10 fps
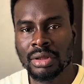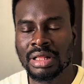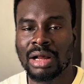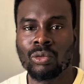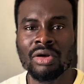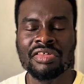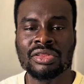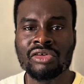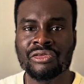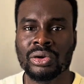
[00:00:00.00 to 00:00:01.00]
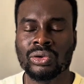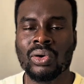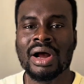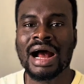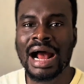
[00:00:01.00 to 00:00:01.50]
Now, once it does
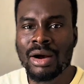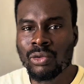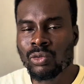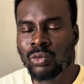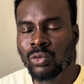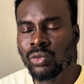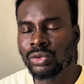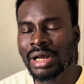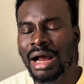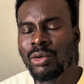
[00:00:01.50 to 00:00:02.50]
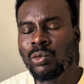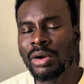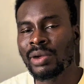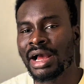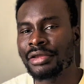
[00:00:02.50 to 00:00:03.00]
reoccur, how
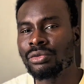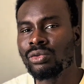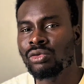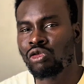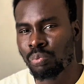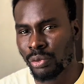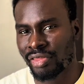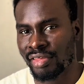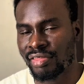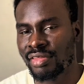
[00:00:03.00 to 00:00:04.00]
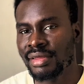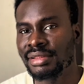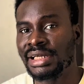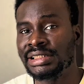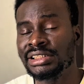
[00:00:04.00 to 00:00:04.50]
well can you spot it
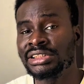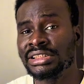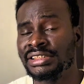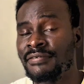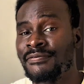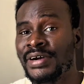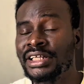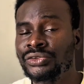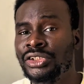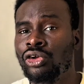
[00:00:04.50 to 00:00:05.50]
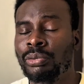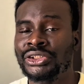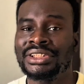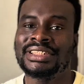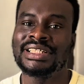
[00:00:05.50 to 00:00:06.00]
that this is a valid trading
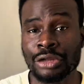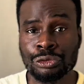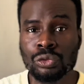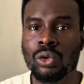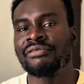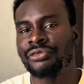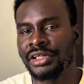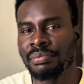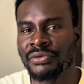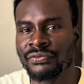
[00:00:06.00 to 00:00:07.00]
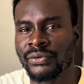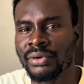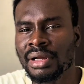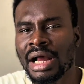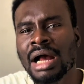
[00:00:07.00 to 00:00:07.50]
opportunity that you have traded
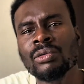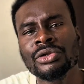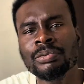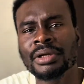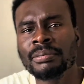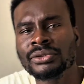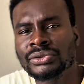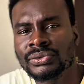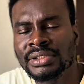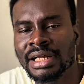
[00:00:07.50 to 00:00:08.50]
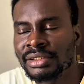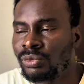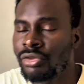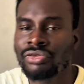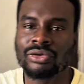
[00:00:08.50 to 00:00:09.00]
before? How will you be able to do that
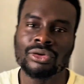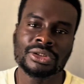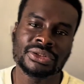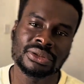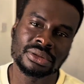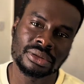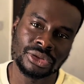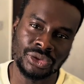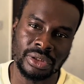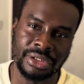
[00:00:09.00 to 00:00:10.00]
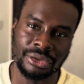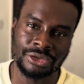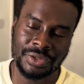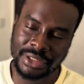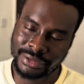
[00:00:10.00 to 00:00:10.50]
once you're not journaling your
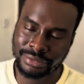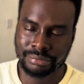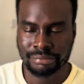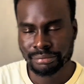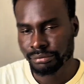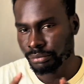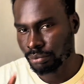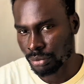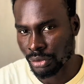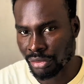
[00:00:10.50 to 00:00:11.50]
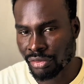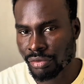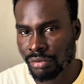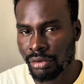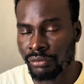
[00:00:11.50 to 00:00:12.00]
trades? Point
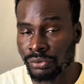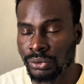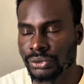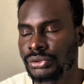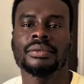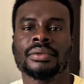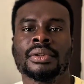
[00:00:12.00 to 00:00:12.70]
of note.